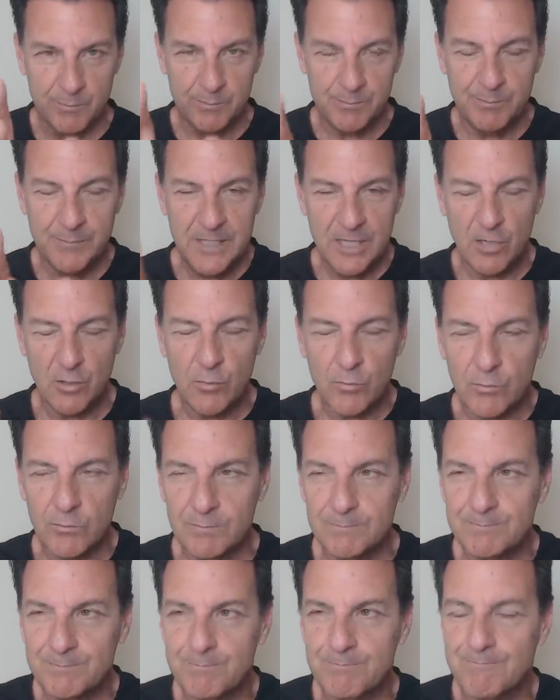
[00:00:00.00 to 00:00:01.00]
you know,
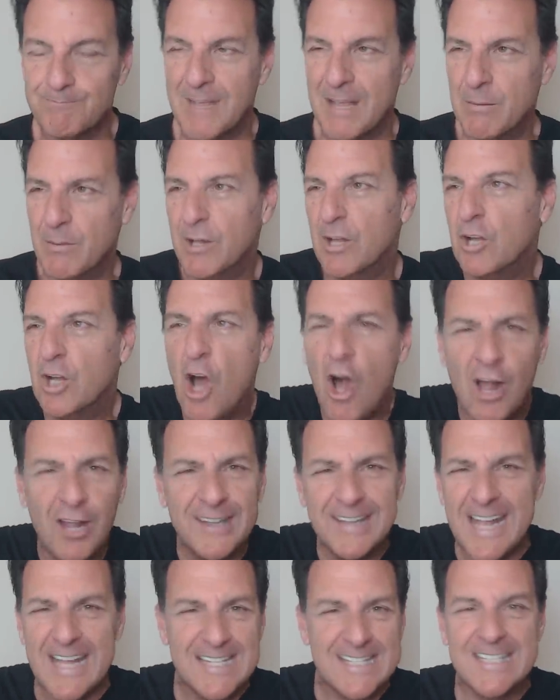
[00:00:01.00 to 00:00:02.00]
I will call
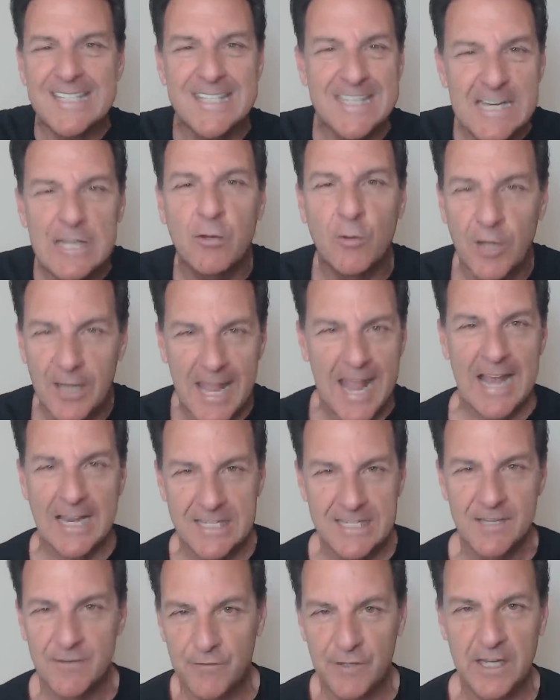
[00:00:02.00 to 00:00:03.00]
it that secret
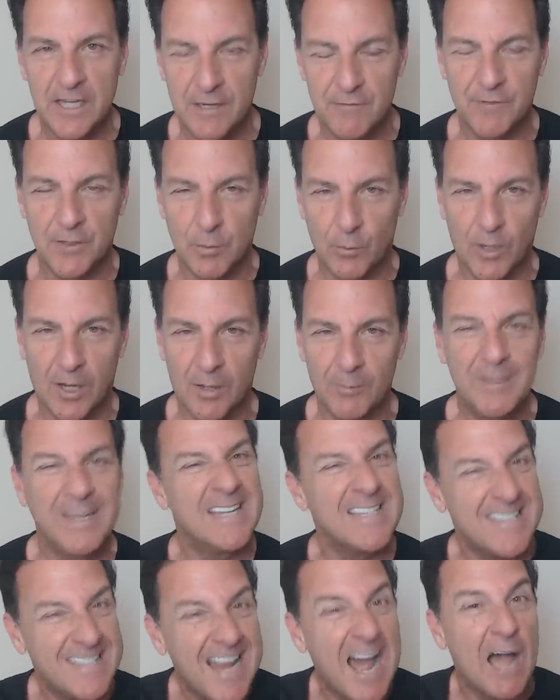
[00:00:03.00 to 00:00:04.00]
activity, if you will, but
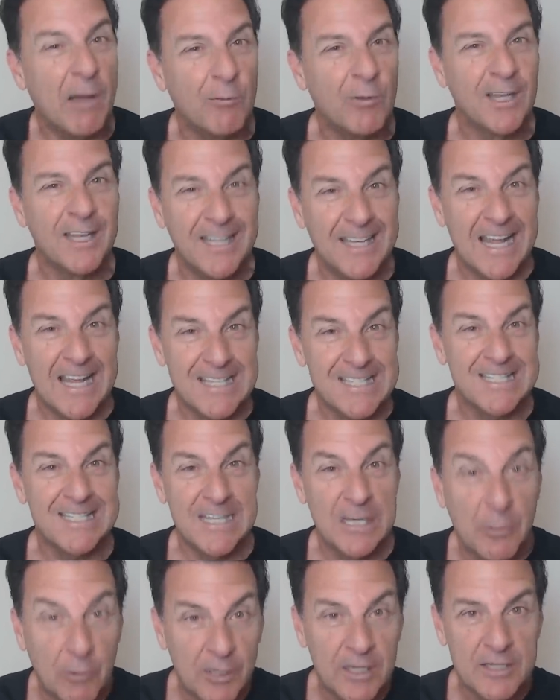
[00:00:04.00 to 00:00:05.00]
it's not really that
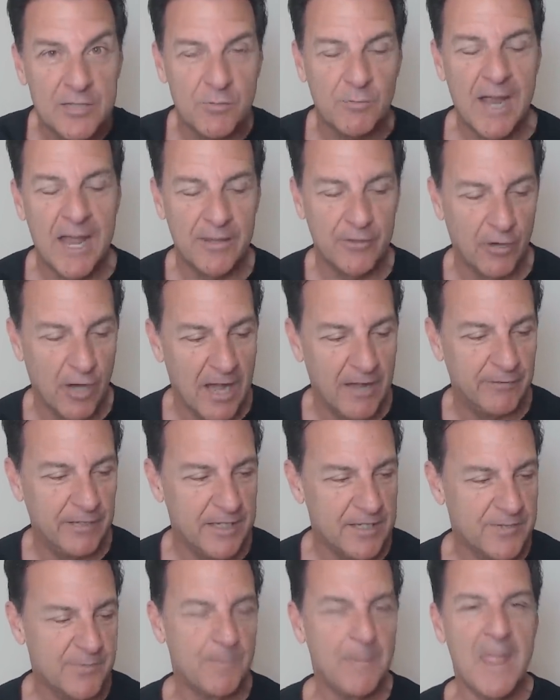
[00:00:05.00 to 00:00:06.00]
secret, it's rather
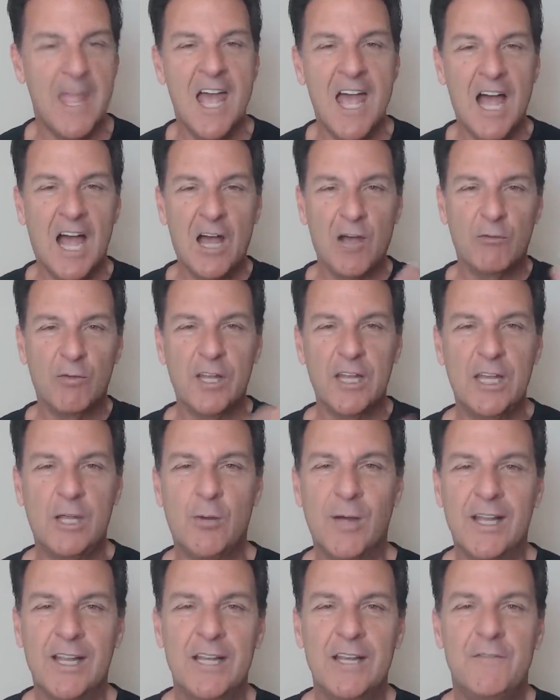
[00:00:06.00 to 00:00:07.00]
obvious. Uh, really
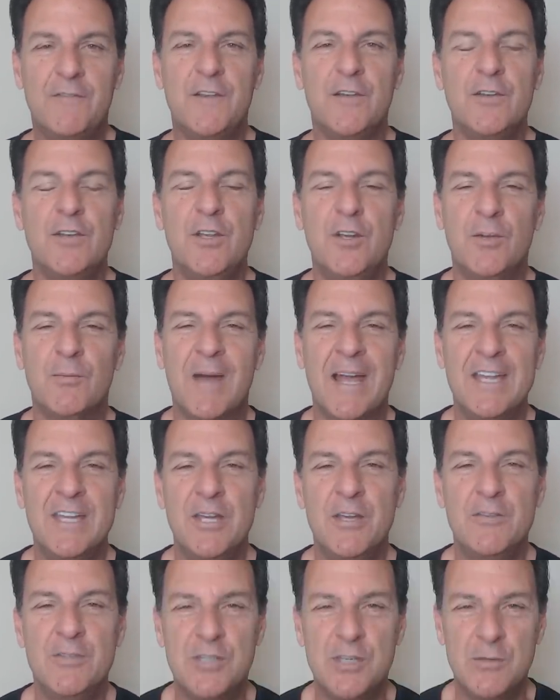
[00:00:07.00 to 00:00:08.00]
quickly, if you're new to my
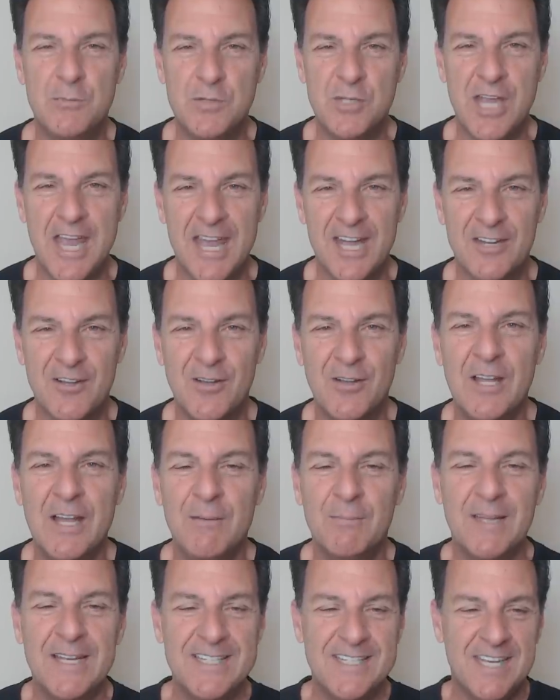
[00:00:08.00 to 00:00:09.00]
YouTube channel,
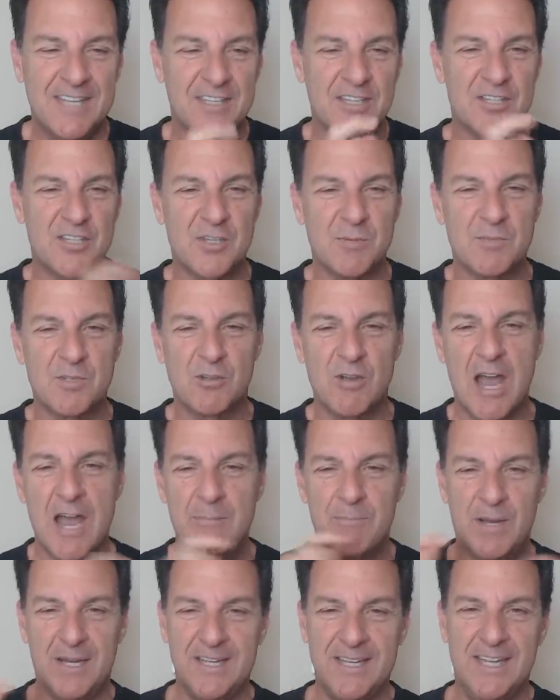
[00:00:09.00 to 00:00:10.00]
please hit the
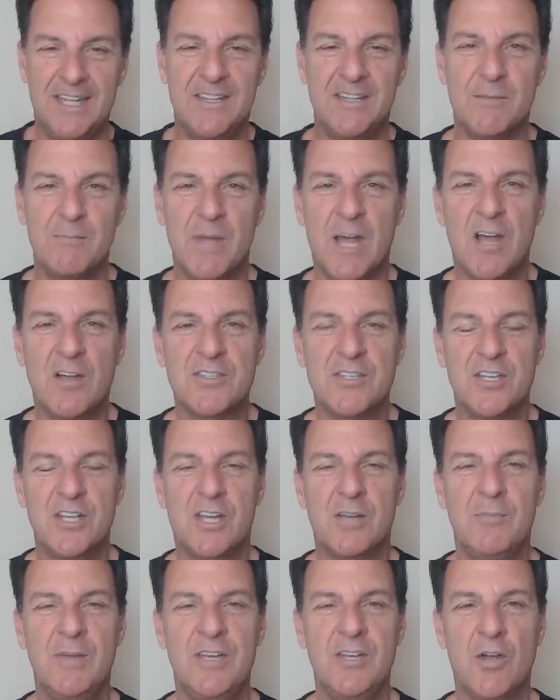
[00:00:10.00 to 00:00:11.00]
subscribe button, hit the bell so you
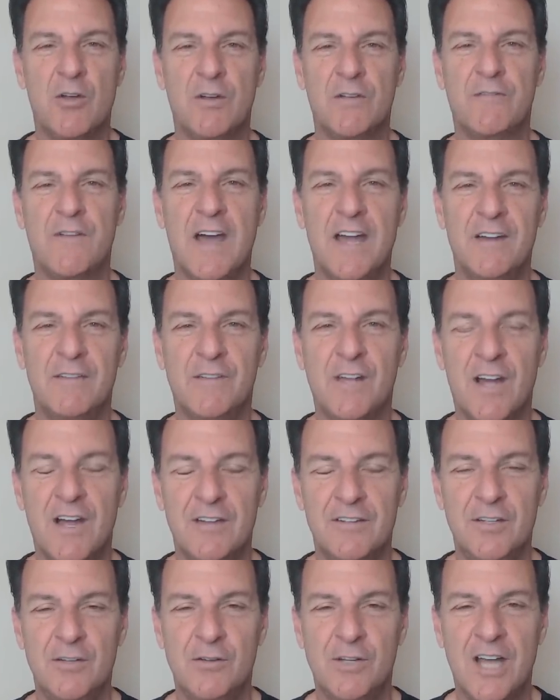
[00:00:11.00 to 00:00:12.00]
can be notified of
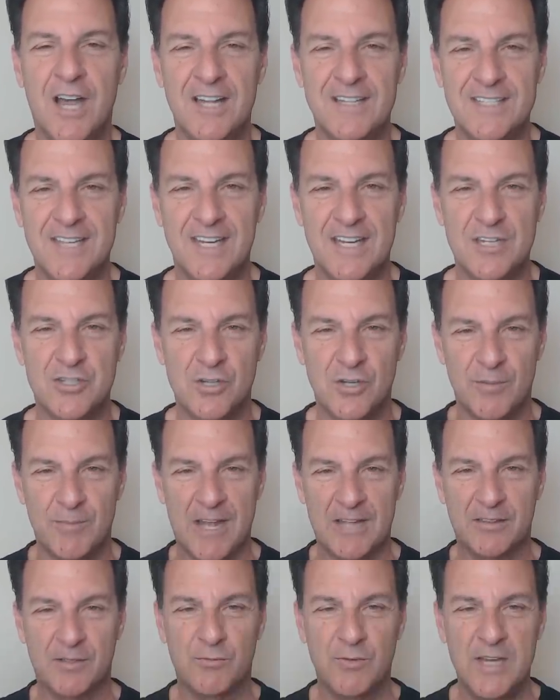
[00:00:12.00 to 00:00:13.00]
con new content. I shoot
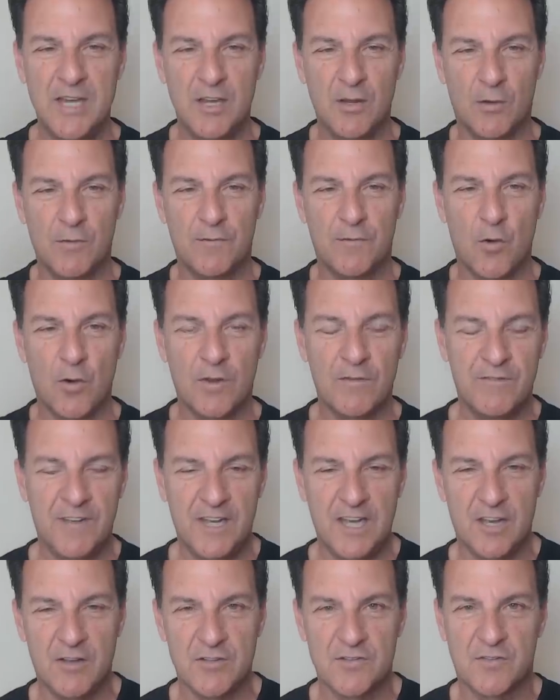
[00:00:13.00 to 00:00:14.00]
about three or four
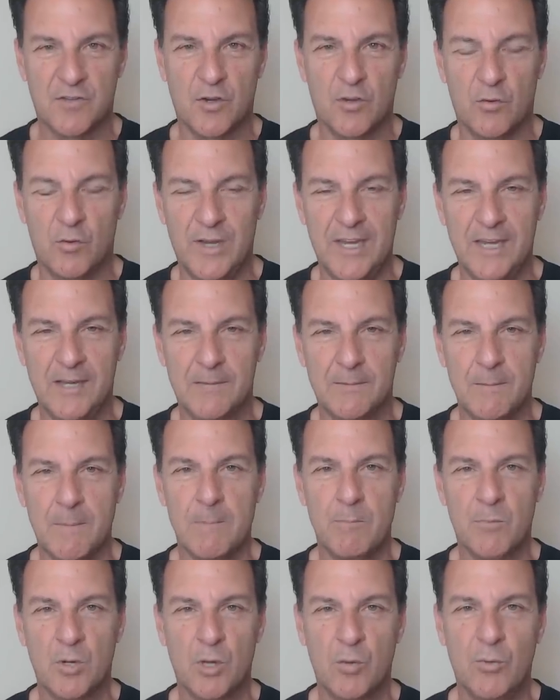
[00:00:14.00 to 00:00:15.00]
videos for a week,
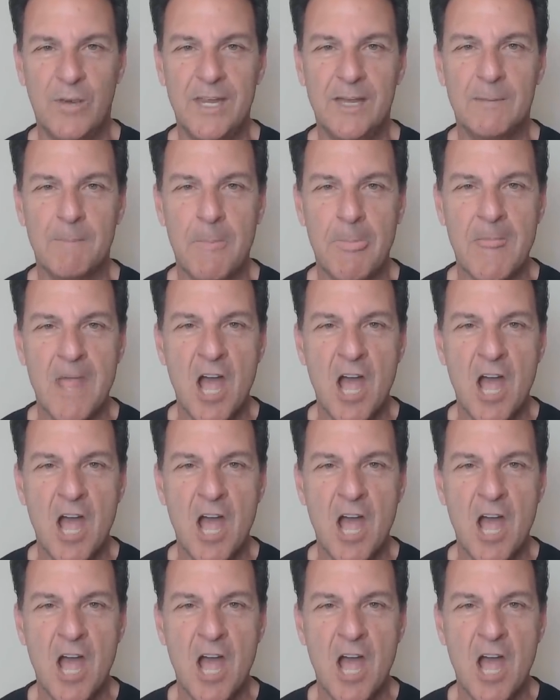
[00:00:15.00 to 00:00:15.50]
per week.